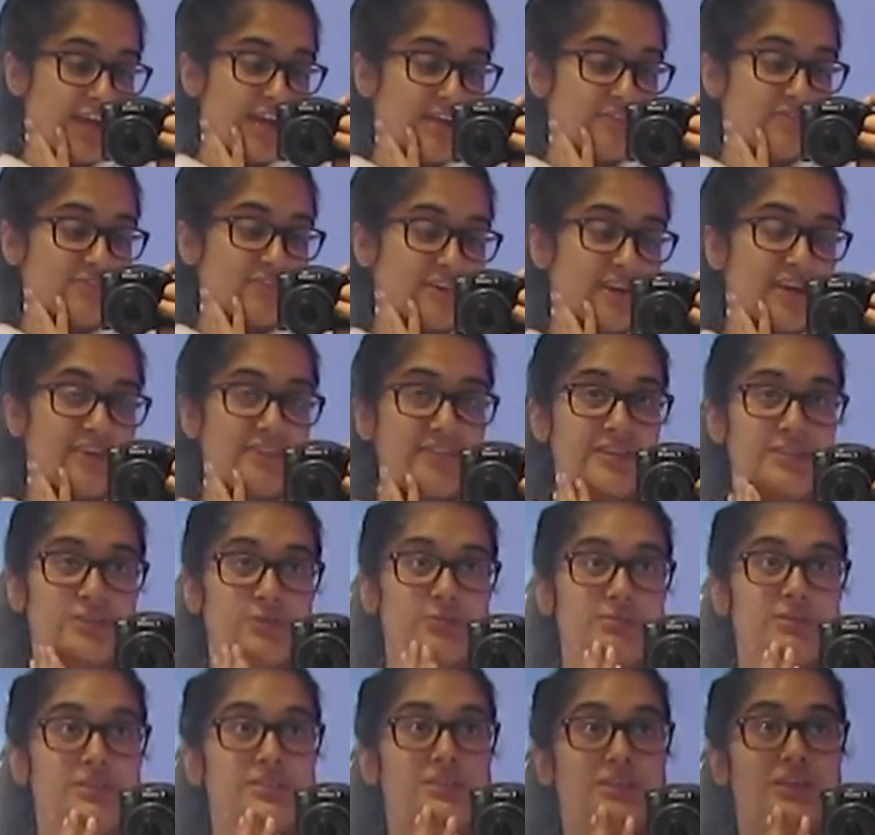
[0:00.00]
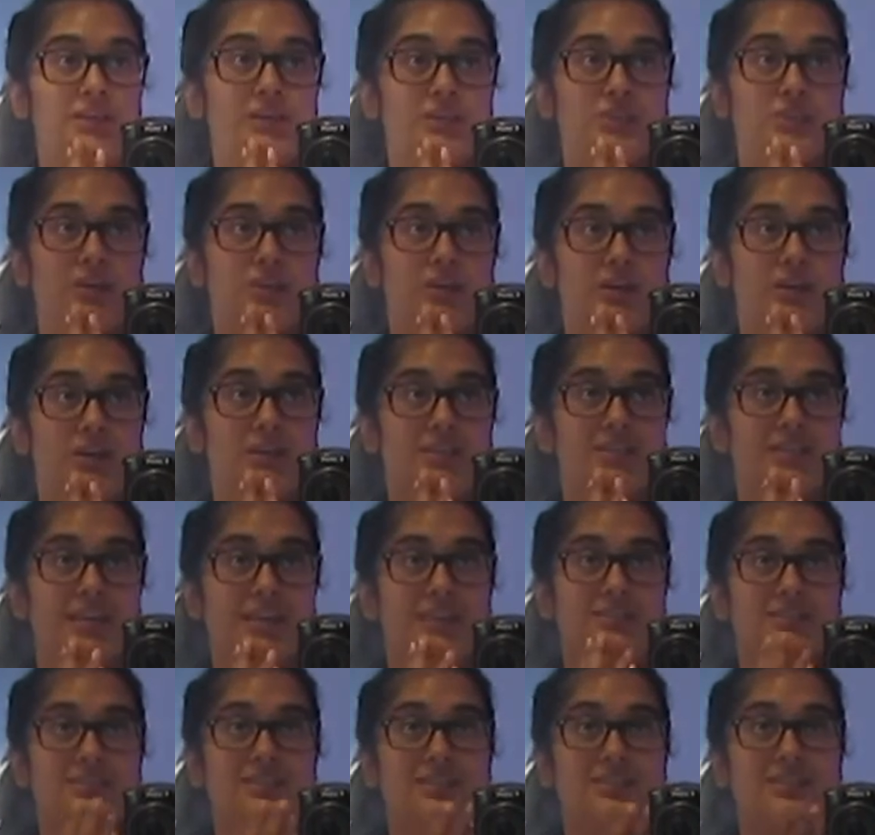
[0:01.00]
I feel like this will be such a nice
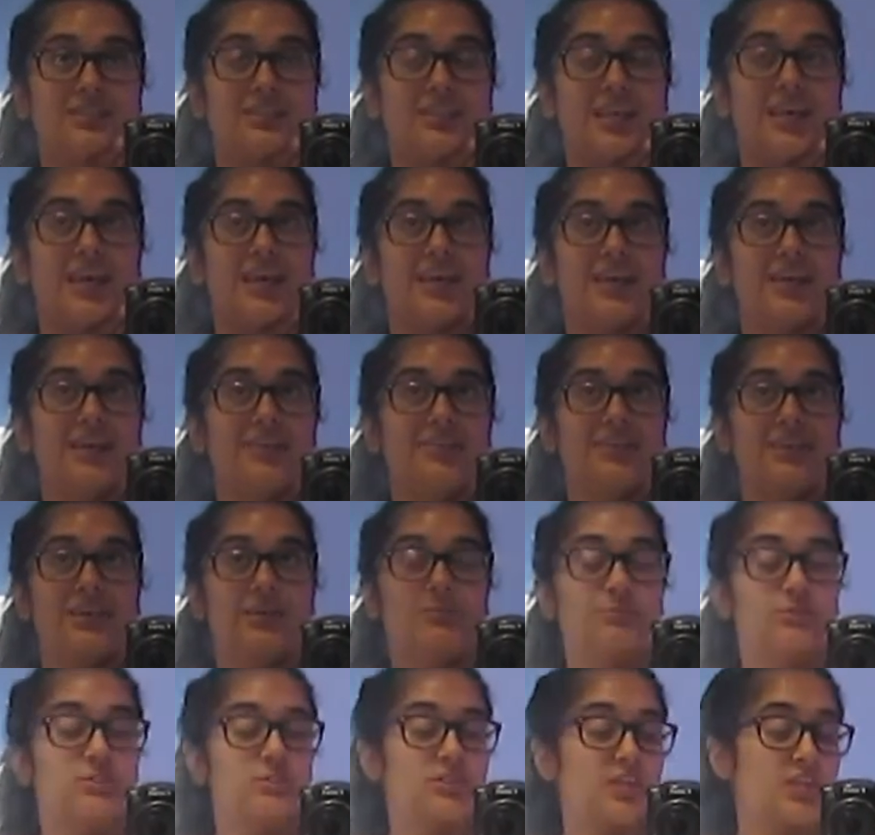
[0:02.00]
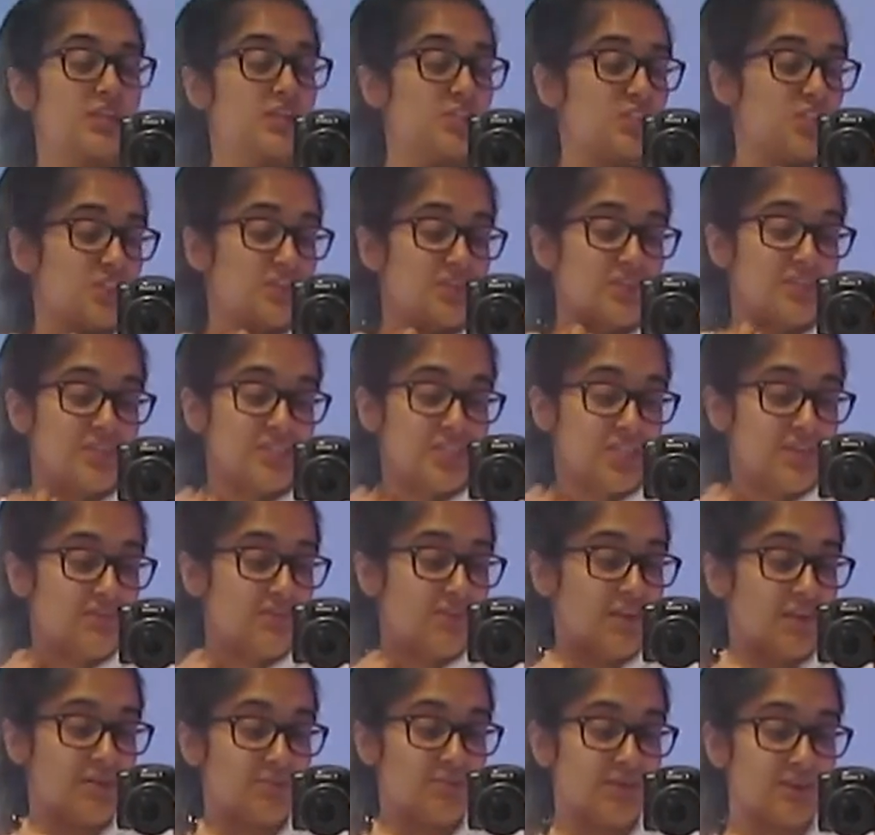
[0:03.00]
end to the day and then I'm just gonna chill this
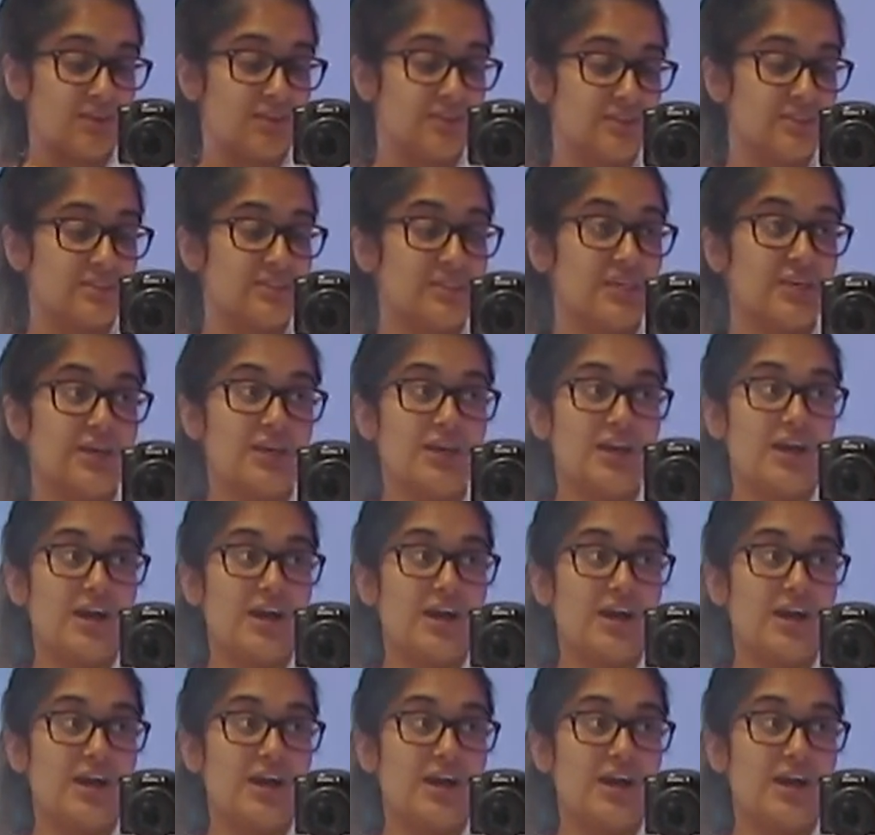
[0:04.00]
evening because